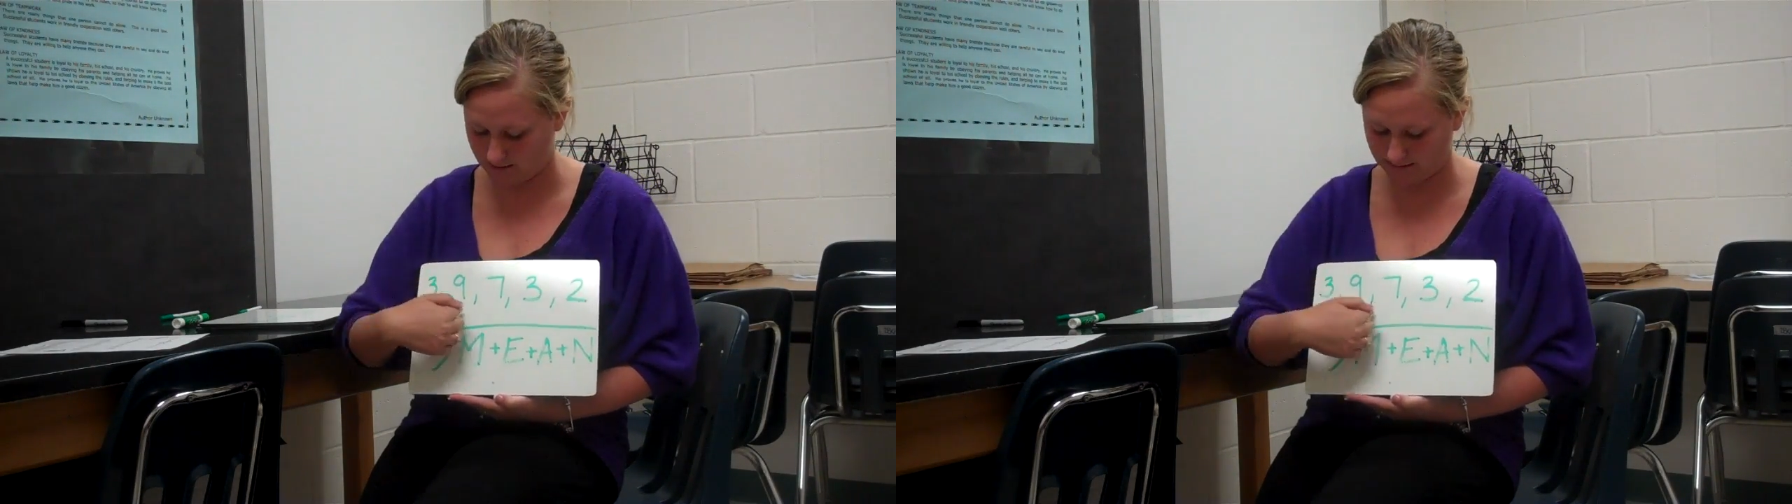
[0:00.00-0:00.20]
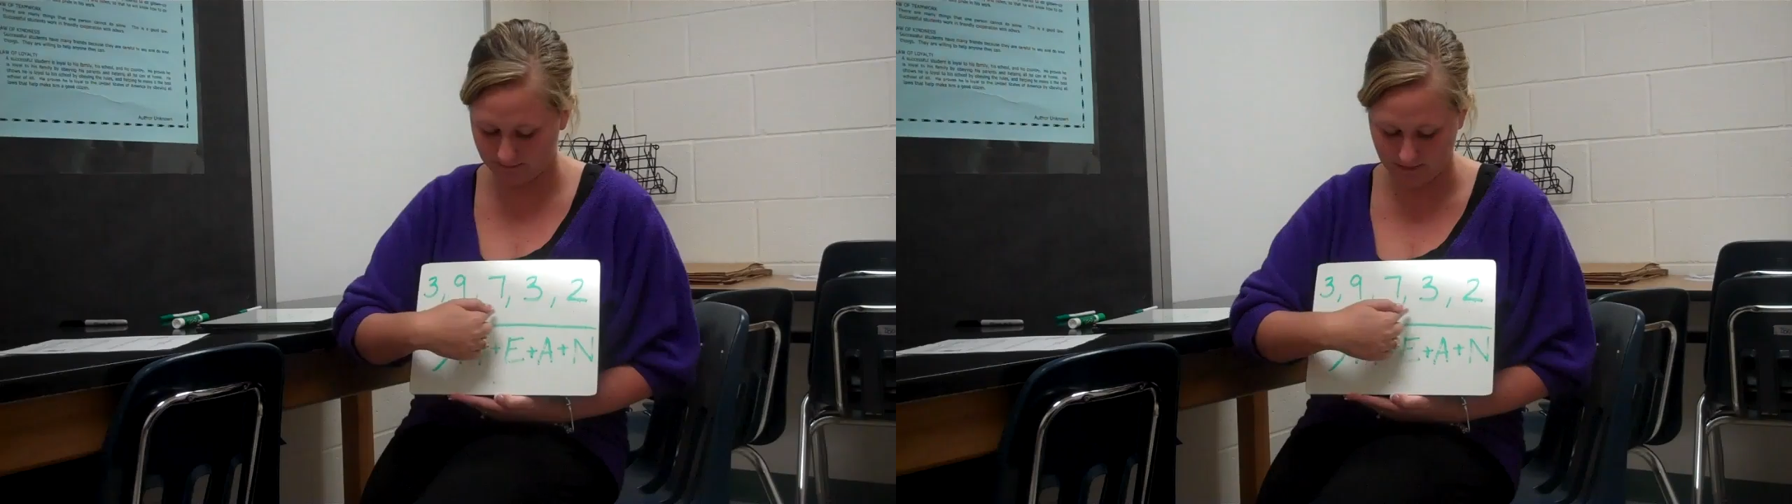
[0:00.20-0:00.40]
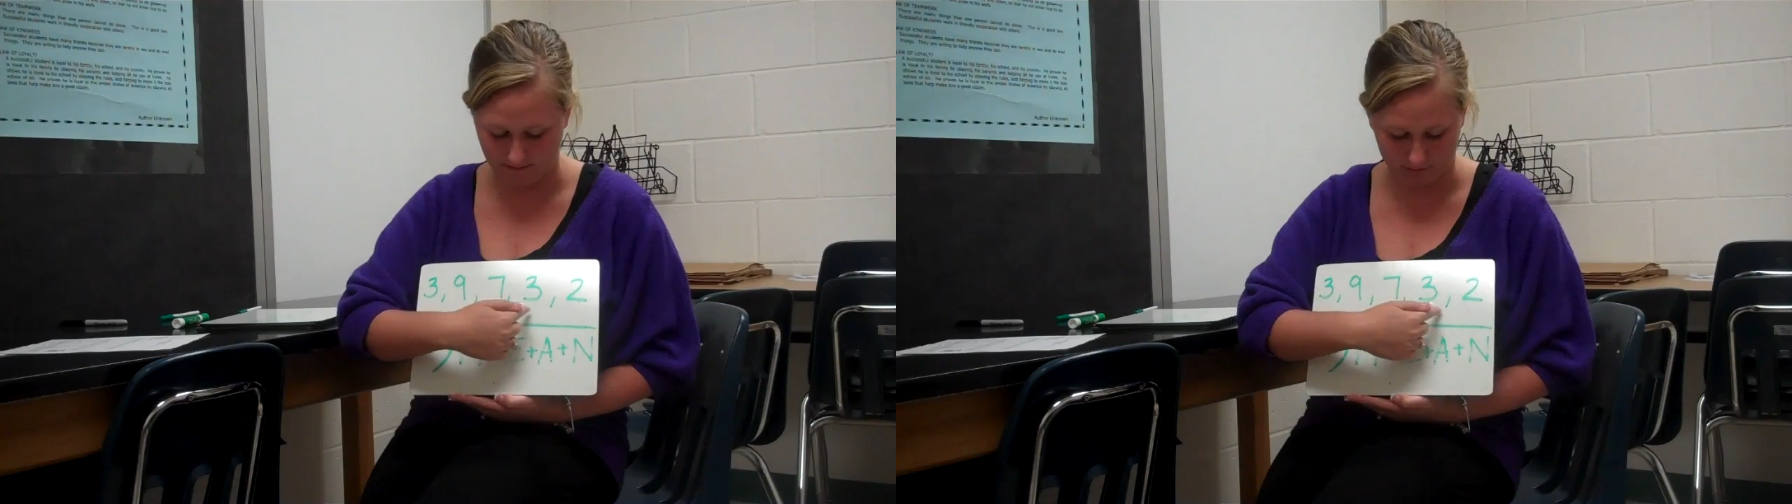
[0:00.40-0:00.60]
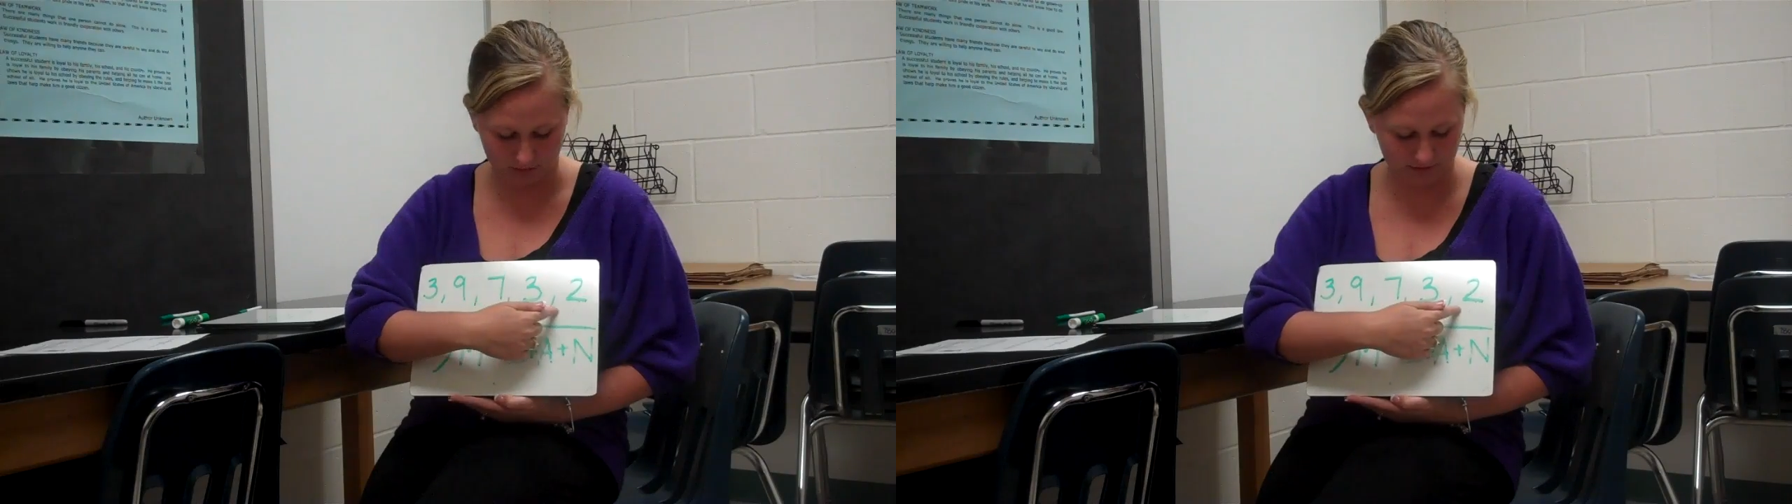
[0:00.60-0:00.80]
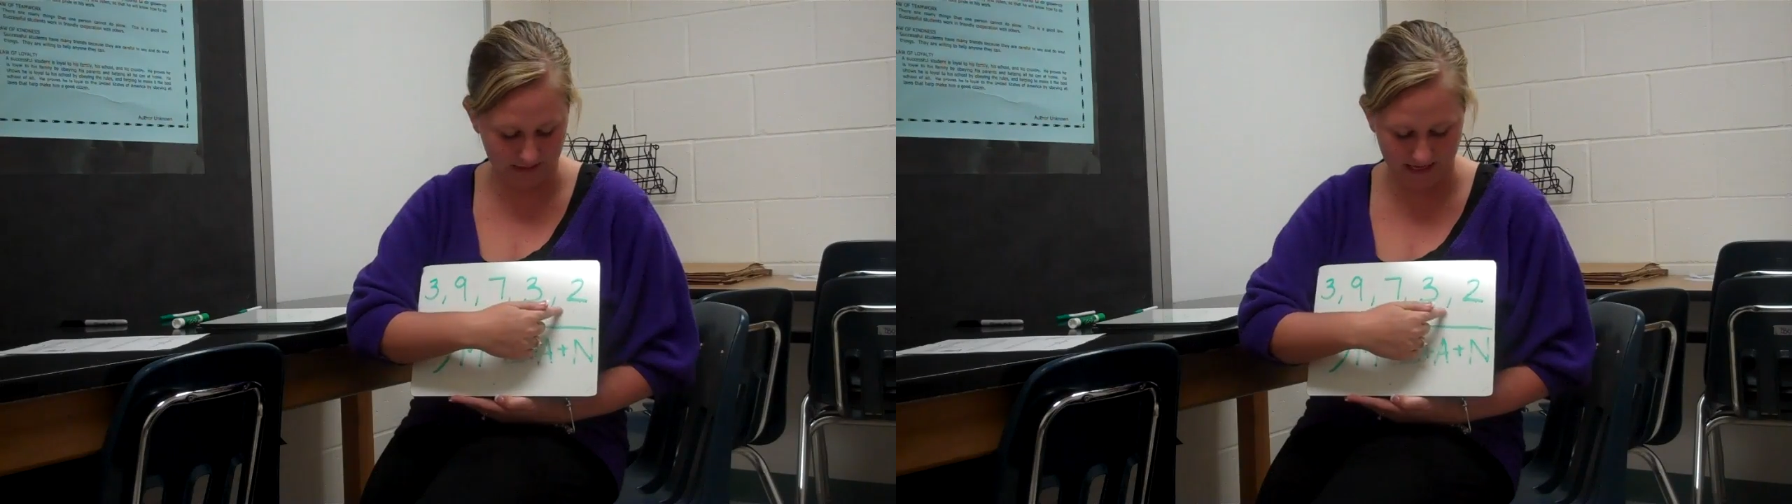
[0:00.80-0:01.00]
some
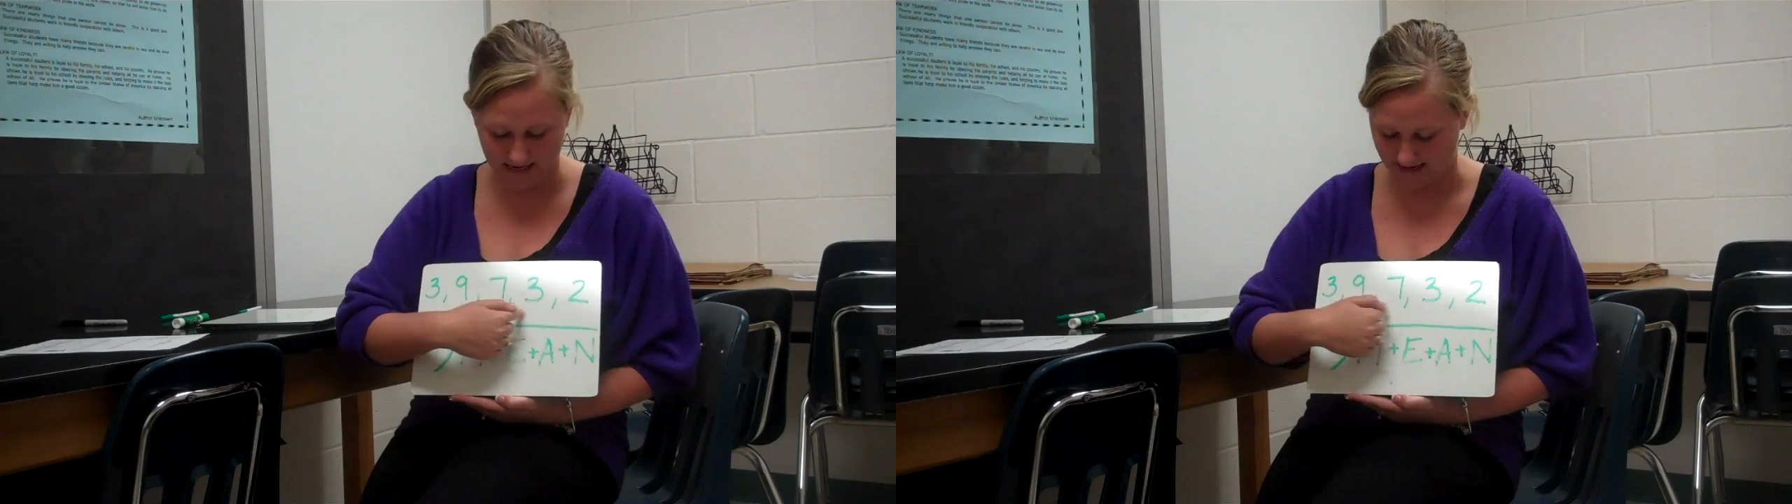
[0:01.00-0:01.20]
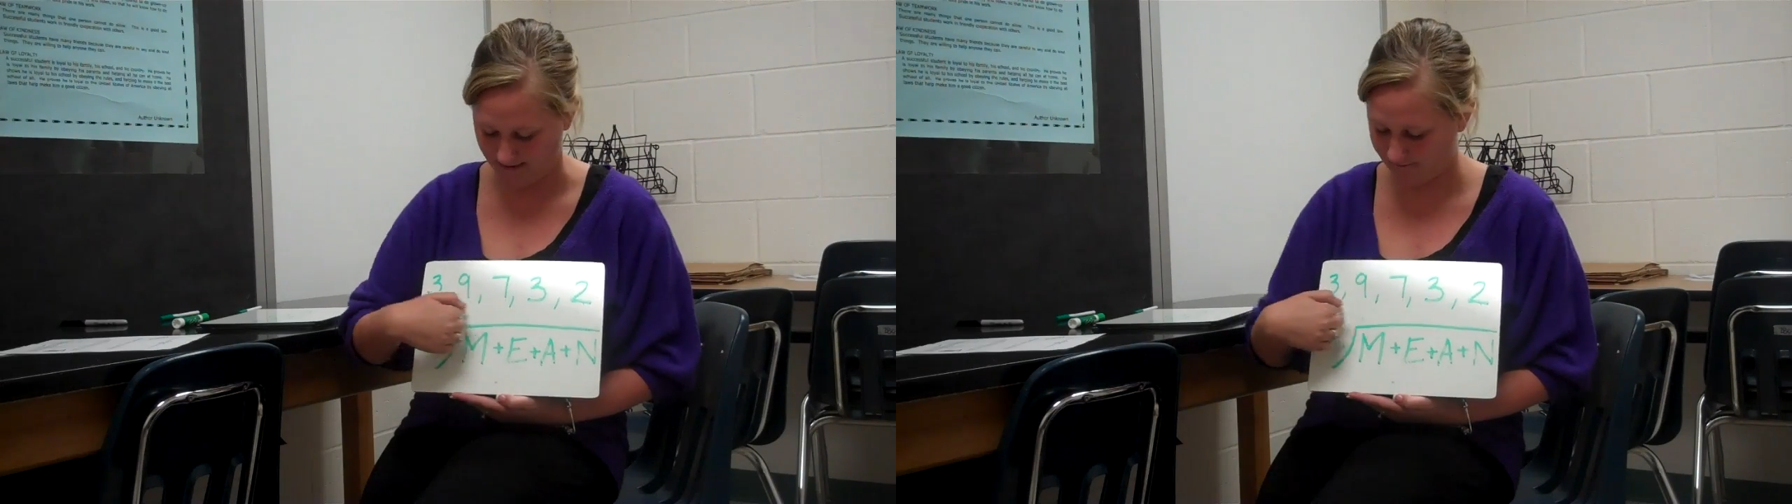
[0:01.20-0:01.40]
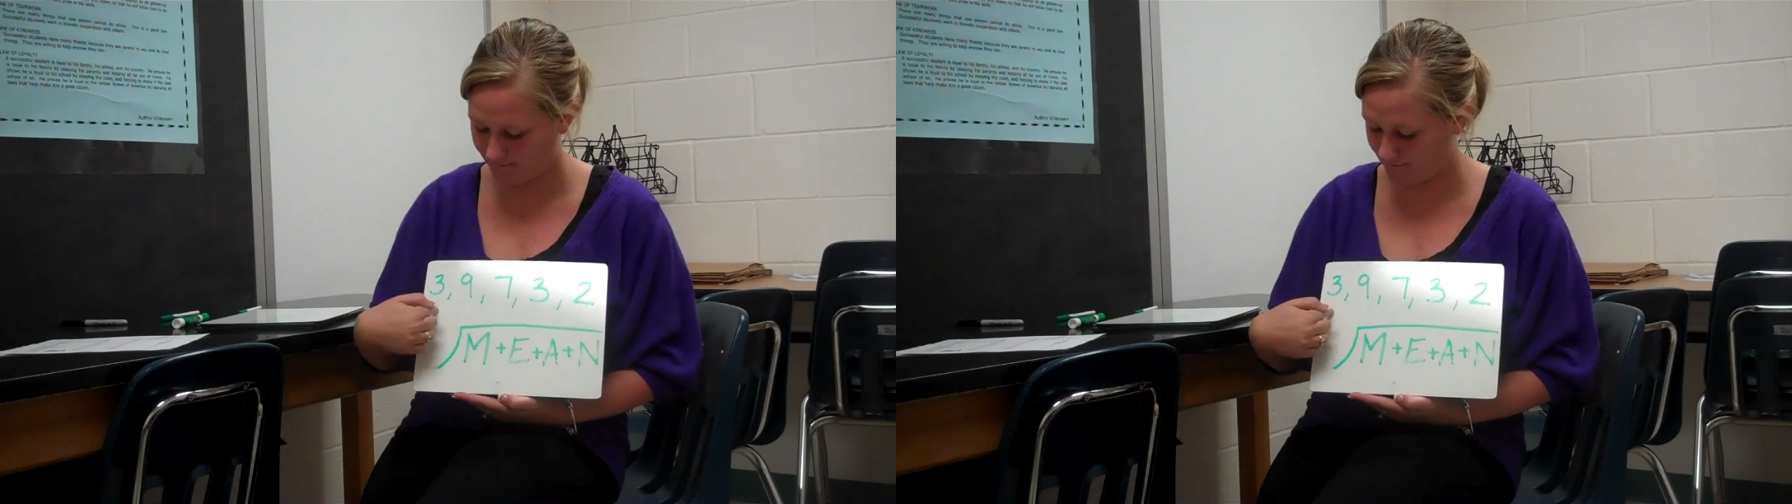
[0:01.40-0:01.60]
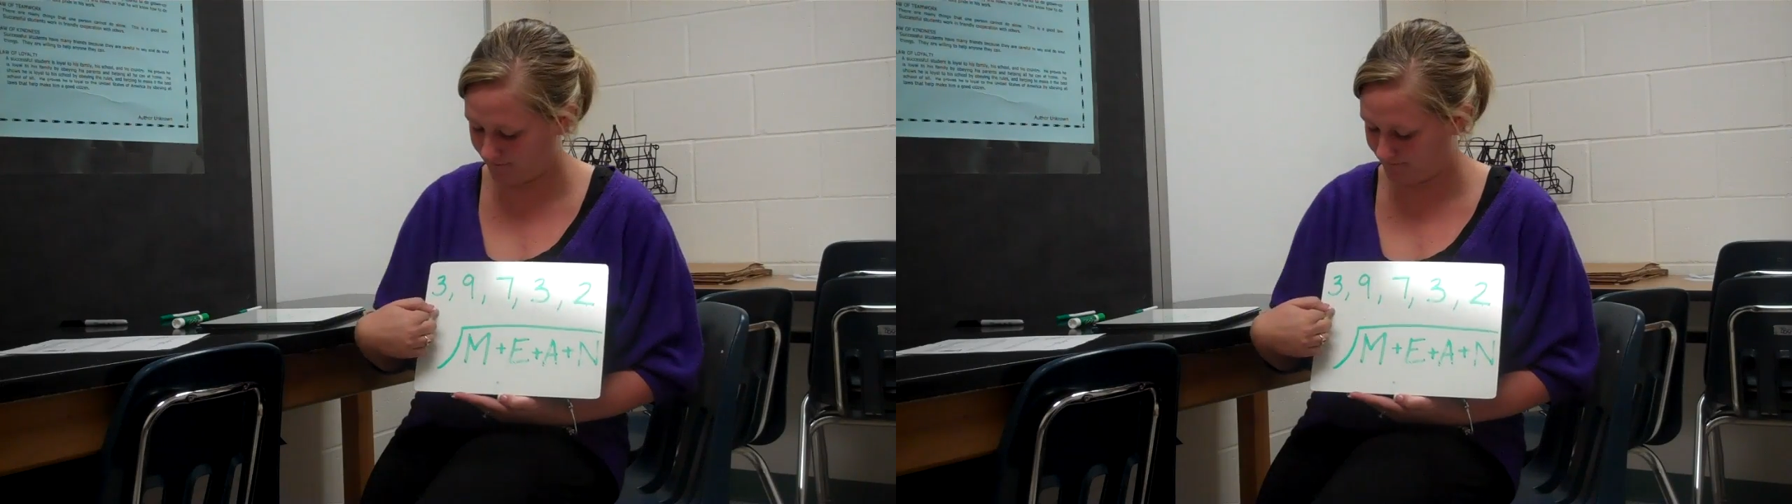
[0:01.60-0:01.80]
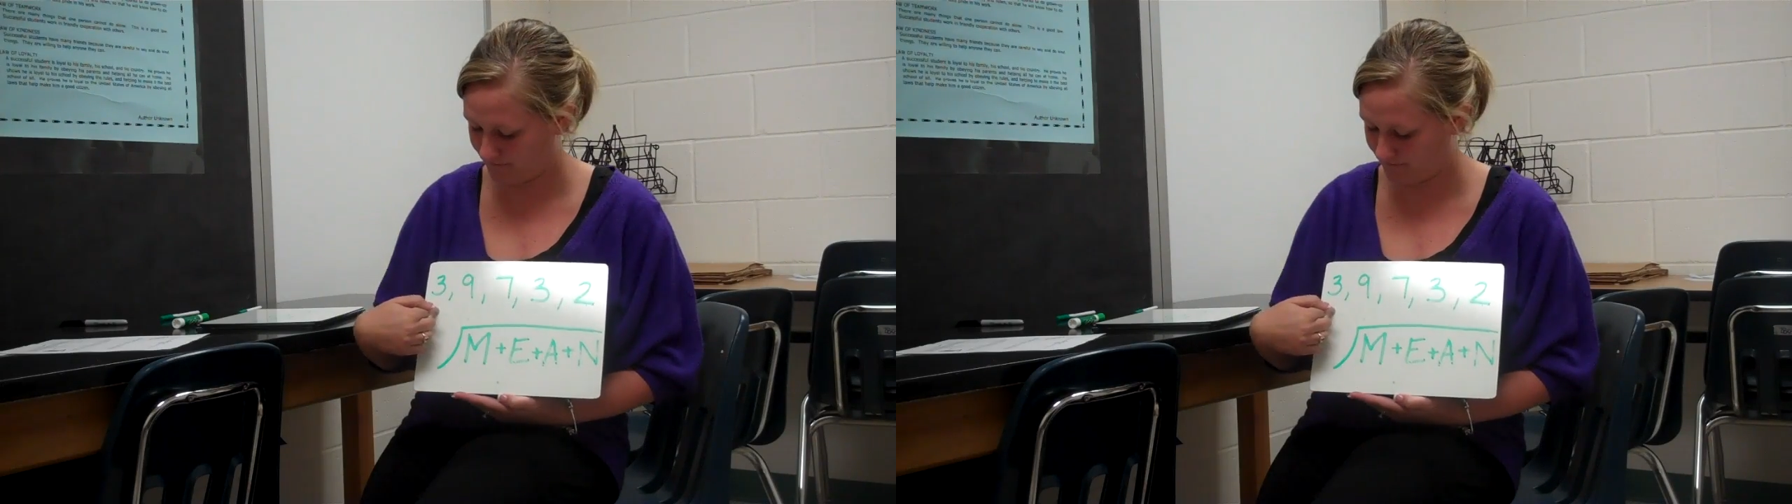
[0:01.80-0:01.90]
numbers that I have.